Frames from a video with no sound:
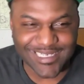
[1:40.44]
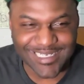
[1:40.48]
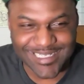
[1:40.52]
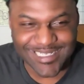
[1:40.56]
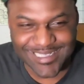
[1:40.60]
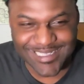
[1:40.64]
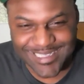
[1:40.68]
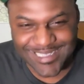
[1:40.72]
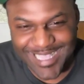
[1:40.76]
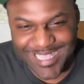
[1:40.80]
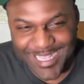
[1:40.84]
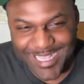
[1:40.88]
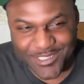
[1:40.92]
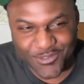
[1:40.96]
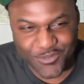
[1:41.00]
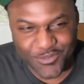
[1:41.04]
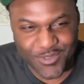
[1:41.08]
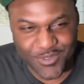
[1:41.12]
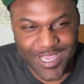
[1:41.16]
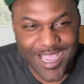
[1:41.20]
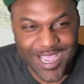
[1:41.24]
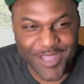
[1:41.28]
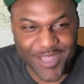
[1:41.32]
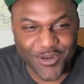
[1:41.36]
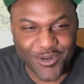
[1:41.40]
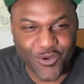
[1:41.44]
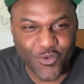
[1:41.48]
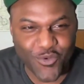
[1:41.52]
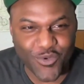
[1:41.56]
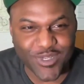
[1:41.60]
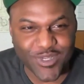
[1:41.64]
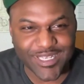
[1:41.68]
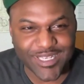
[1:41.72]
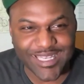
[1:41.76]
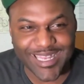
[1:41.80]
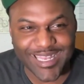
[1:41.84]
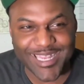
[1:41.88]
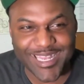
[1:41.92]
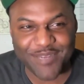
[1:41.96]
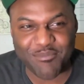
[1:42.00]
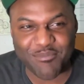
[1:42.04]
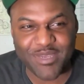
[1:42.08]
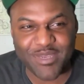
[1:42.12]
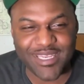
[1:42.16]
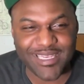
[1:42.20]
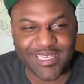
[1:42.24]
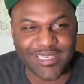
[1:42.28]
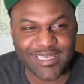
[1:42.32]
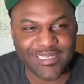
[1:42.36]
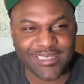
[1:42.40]
that's kind of what led
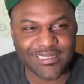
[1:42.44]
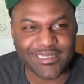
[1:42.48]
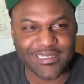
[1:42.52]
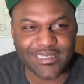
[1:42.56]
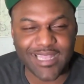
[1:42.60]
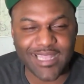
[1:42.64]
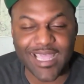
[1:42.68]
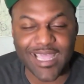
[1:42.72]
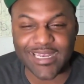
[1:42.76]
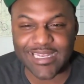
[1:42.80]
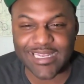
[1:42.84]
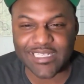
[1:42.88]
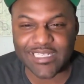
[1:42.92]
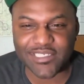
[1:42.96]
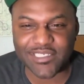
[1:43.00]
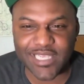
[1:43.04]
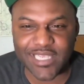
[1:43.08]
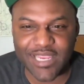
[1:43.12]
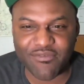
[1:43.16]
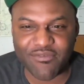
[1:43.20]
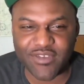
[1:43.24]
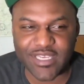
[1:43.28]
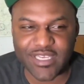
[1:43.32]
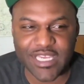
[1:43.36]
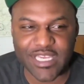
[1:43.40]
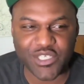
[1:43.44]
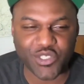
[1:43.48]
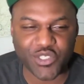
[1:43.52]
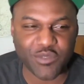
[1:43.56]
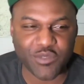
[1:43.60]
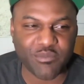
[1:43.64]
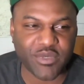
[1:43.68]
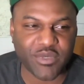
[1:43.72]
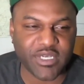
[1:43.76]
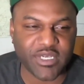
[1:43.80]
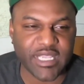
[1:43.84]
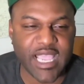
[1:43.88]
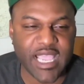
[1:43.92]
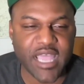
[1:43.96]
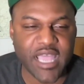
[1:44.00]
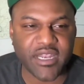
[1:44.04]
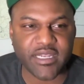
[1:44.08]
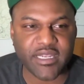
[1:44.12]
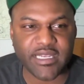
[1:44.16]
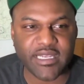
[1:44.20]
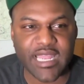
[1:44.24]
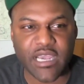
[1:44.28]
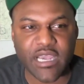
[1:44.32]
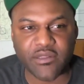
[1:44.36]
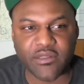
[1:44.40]
me not into aviation, but kind
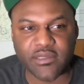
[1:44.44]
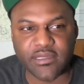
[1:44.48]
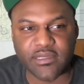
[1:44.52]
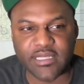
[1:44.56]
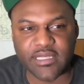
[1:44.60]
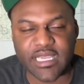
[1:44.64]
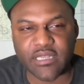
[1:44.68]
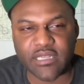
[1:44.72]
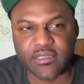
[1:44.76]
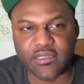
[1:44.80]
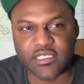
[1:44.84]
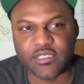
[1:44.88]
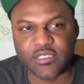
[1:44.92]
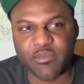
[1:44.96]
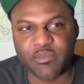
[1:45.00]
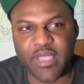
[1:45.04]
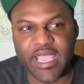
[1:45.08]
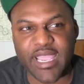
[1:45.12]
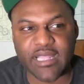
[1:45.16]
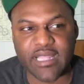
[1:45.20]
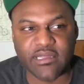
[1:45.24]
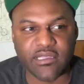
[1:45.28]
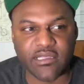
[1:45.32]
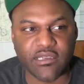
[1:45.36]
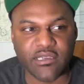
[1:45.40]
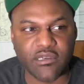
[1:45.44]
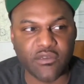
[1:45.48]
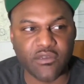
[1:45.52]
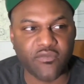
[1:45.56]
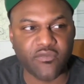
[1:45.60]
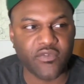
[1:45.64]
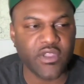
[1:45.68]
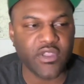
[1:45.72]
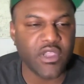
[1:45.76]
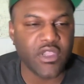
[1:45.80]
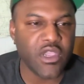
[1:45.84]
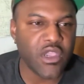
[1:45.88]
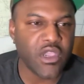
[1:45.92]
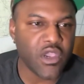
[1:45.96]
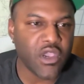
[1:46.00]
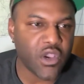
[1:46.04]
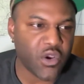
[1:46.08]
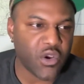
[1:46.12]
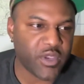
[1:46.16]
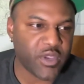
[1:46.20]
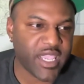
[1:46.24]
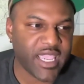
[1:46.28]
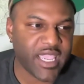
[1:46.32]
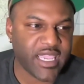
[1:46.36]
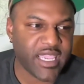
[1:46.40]
of down this path of
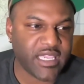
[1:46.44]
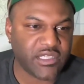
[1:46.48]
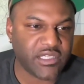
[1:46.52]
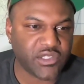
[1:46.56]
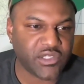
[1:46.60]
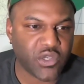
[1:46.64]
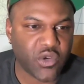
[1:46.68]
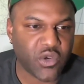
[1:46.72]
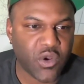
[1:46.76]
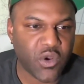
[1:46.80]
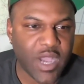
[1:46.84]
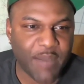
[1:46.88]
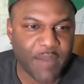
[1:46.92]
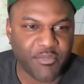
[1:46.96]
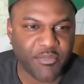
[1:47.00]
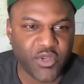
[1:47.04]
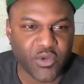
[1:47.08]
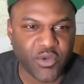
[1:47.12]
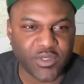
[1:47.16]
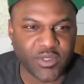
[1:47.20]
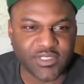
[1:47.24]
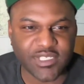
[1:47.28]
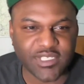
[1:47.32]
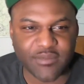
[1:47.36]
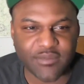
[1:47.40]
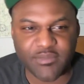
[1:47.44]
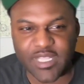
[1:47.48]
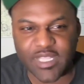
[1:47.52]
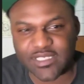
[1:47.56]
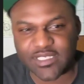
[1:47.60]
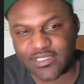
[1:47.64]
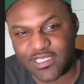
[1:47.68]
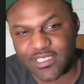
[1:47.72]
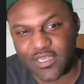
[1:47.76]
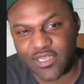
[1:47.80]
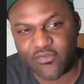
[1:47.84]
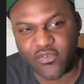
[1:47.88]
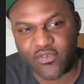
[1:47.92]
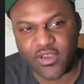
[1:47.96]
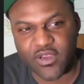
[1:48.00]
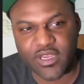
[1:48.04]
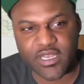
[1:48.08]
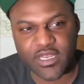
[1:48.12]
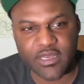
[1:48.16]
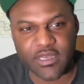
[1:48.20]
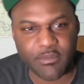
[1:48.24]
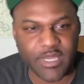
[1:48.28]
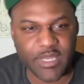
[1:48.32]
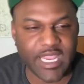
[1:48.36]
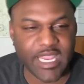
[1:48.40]
okay, so I'm doing something that's
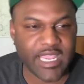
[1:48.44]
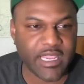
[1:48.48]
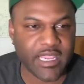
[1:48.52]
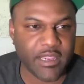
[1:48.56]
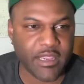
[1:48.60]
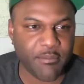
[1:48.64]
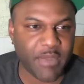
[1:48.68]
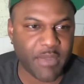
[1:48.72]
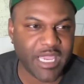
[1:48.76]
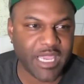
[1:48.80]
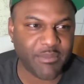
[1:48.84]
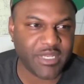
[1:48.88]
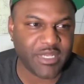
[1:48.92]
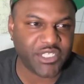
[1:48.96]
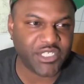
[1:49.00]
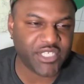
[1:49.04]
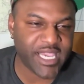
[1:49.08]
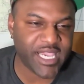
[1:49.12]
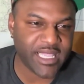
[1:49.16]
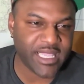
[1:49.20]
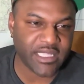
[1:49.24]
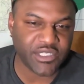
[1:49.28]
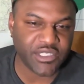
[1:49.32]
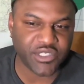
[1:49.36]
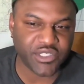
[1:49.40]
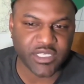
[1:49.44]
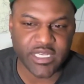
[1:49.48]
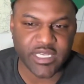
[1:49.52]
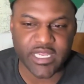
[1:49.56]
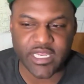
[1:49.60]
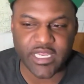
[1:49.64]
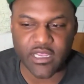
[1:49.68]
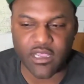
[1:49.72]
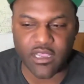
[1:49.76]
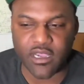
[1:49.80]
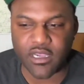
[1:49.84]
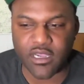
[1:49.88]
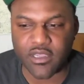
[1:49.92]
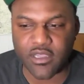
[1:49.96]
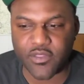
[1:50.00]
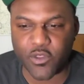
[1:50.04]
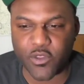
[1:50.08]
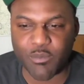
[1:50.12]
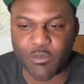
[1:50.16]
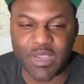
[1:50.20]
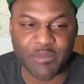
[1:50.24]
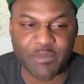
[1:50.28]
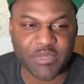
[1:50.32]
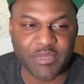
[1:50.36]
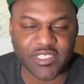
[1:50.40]
different. Yeah, it might be challenging. There
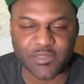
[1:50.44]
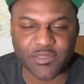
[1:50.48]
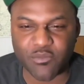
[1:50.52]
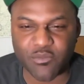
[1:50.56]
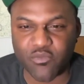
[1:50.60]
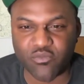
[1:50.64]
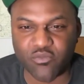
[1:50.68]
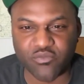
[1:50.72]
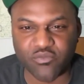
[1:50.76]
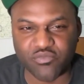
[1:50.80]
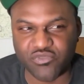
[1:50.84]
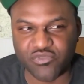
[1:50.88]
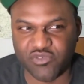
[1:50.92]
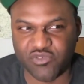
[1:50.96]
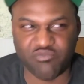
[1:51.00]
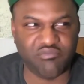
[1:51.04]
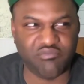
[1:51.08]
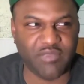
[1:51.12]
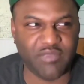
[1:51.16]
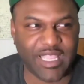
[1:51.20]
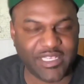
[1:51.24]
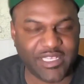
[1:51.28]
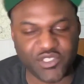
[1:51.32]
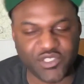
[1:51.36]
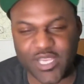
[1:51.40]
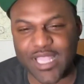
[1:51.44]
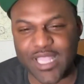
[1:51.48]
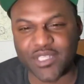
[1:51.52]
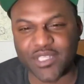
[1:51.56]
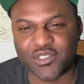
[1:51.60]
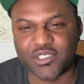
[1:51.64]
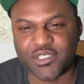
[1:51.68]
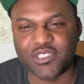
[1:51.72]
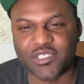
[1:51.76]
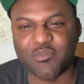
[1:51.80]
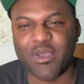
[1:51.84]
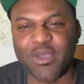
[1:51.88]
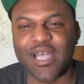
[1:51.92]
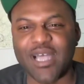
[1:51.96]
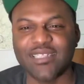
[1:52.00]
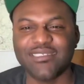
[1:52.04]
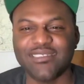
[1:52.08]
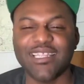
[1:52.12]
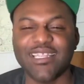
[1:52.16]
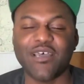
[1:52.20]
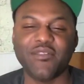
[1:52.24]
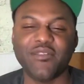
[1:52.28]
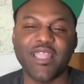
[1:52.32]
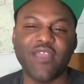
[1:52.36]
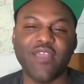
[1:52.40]
might be some like challenging spots
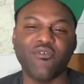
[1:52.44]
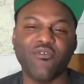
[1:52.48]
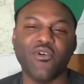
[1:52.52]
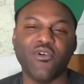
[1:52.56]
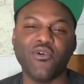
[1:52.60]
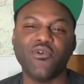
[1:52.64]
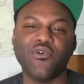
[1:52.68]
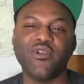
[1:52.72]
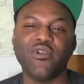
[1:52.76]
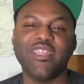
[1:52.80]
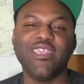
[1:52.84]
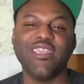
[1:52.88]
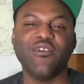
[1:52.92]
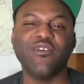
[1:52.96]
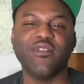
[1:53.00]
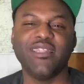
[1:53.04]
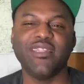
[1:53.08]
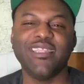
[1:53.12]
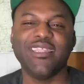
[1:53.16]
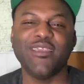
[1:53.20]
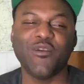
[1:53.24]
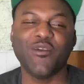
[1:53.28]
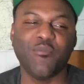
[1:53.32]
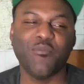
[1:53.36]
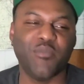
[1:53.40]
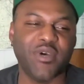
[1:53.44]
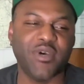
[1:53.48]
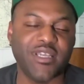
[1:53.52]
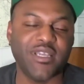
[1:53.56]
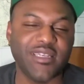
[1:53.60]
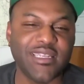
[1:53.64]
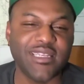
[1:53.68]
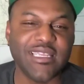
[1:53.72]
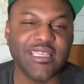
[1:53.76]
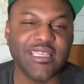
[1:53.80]
down that road here and there, but